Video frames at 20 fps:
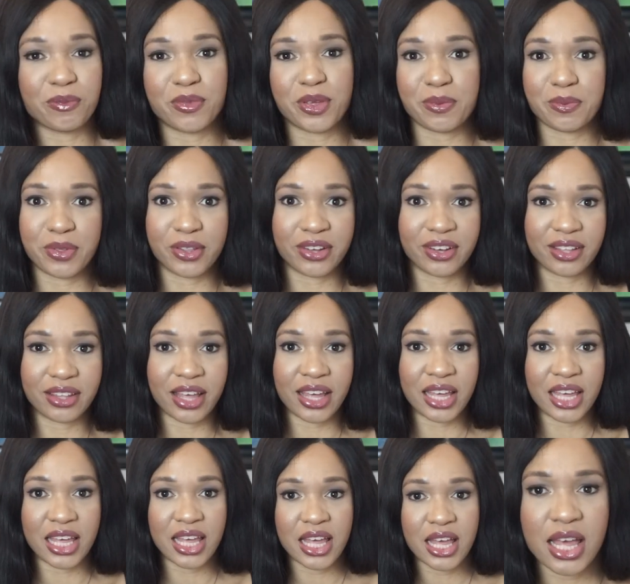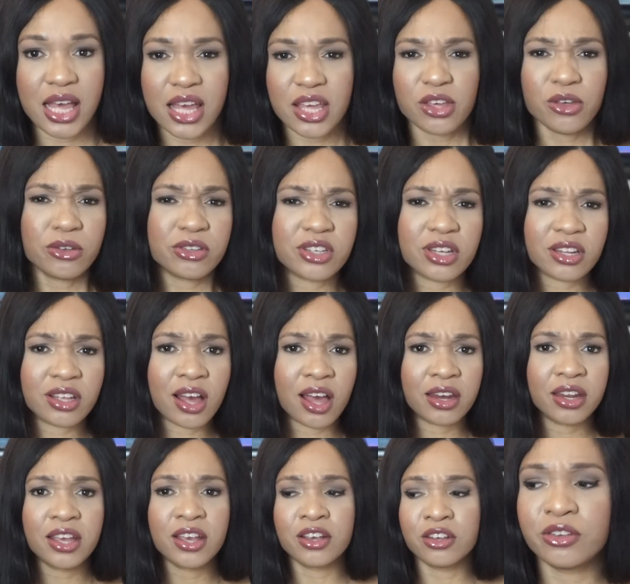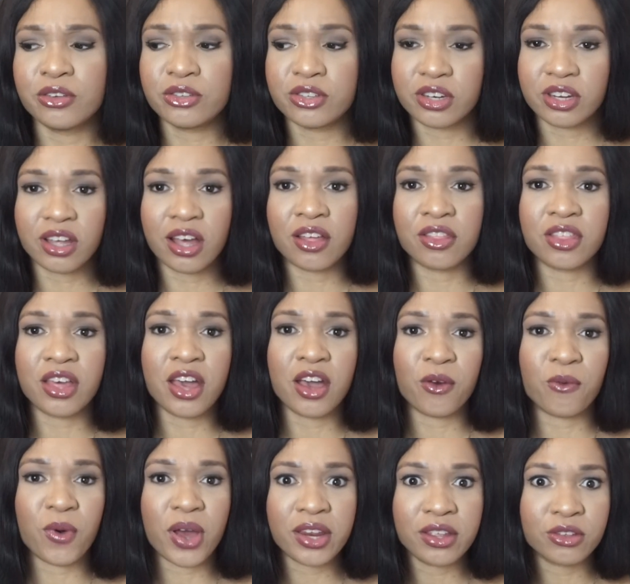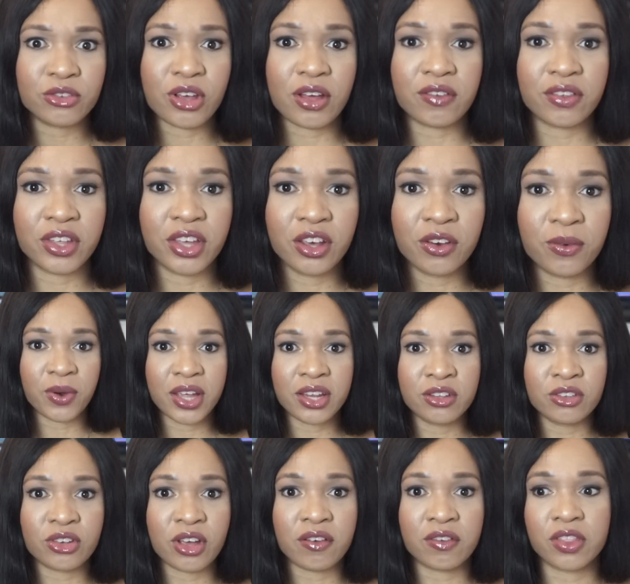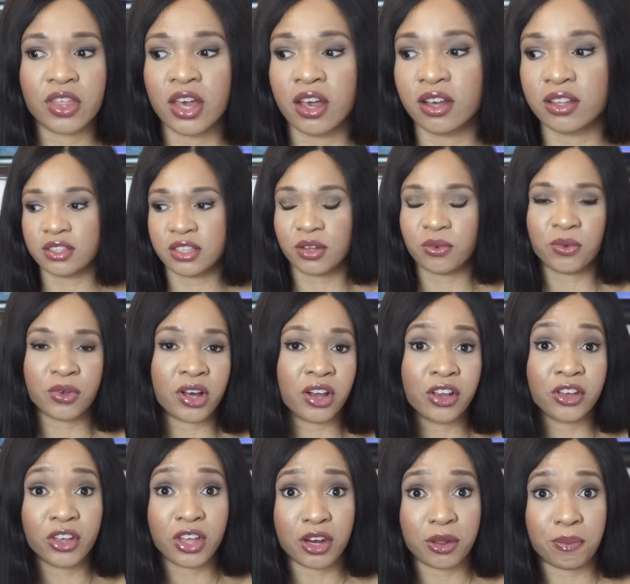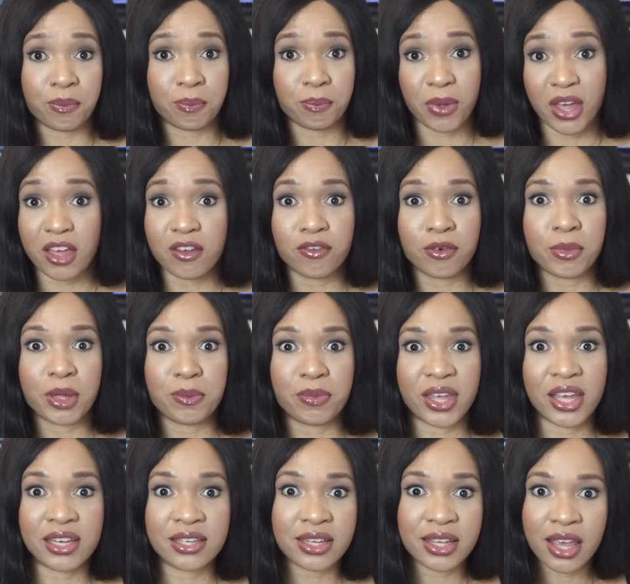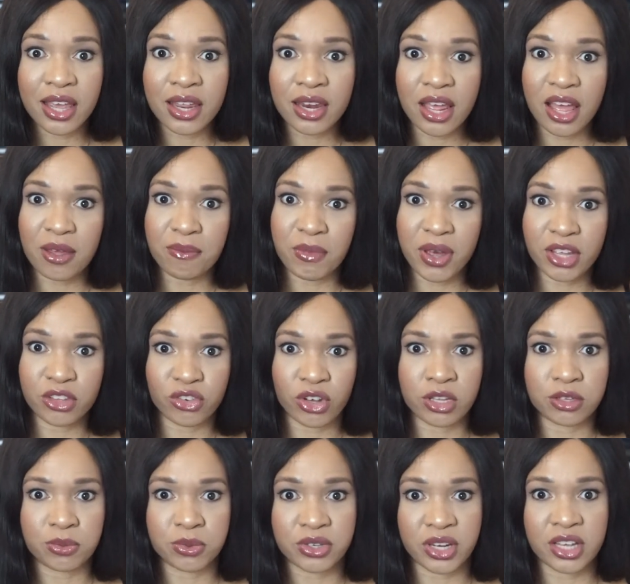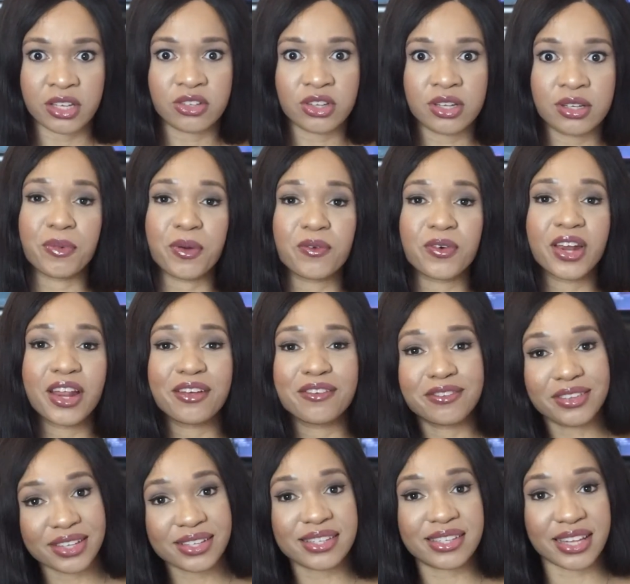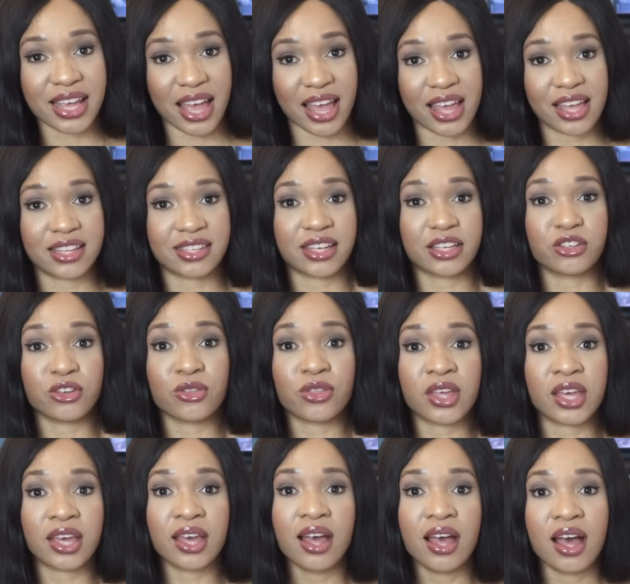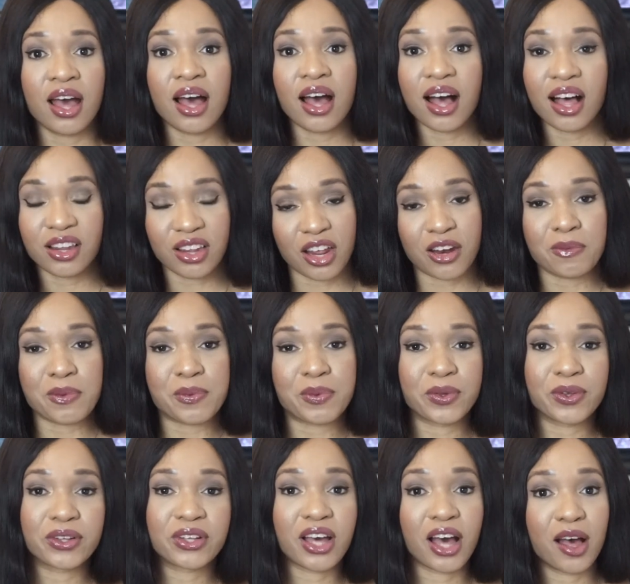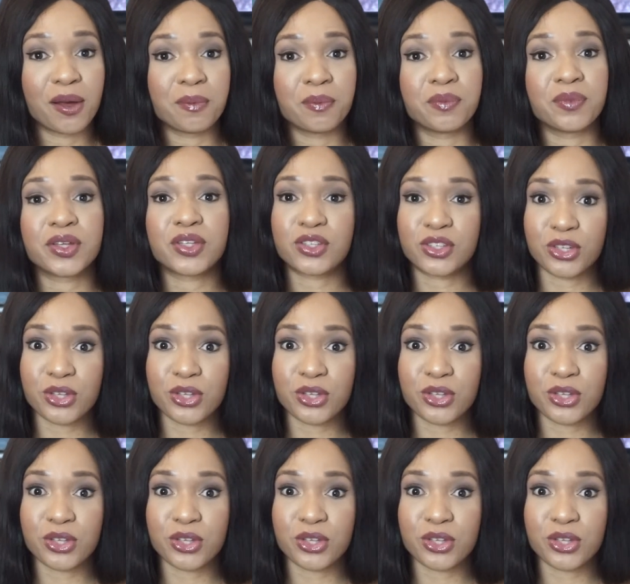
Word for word: when people are like, you should have gone here and you should have gone there, and why didn't you travel here and why didn't you travel there? It's like, well, are you gonna pay for my plane ticket and my transportation? But what I will say is I do think a lot of people come